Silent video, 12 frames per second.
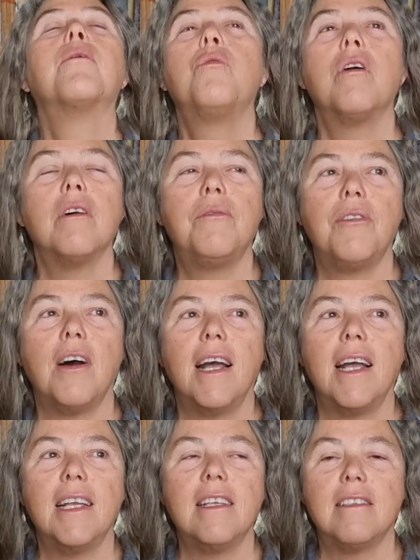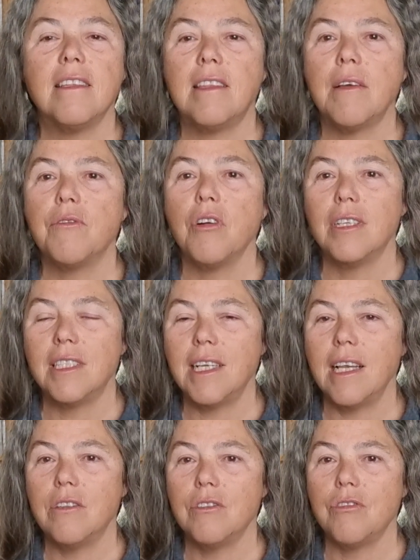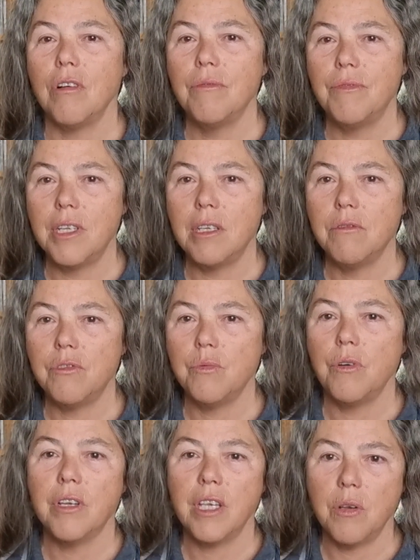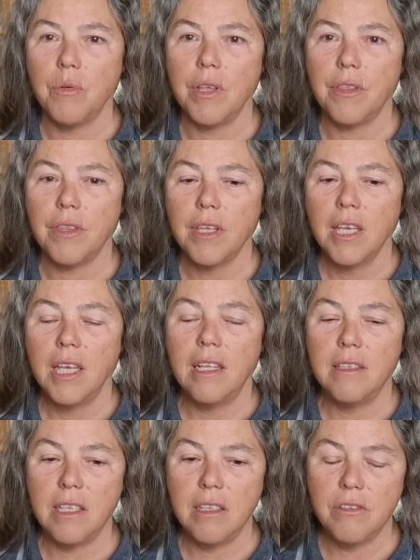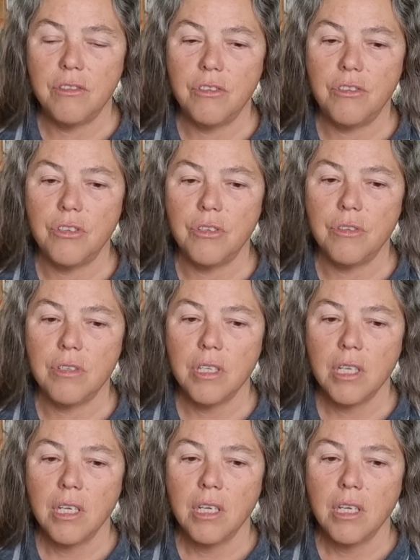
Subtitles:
qualifier is that they've got to take the dolphin he was working with in the institute